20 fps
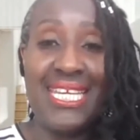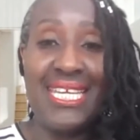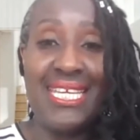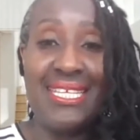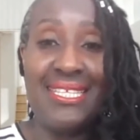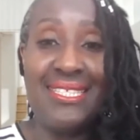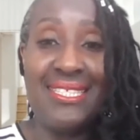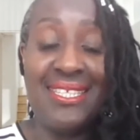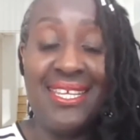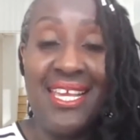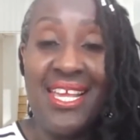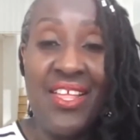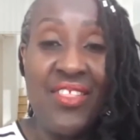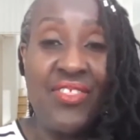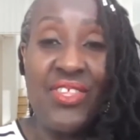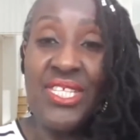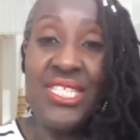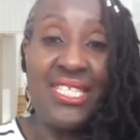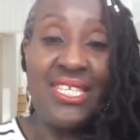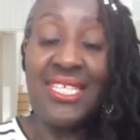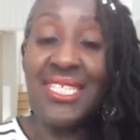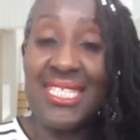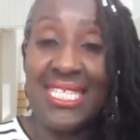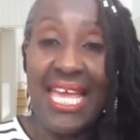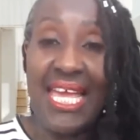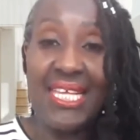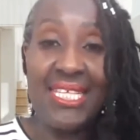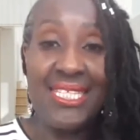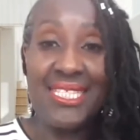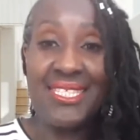is the
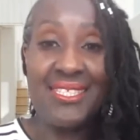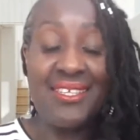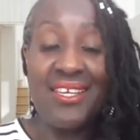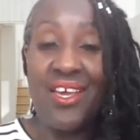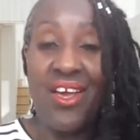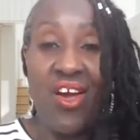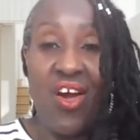success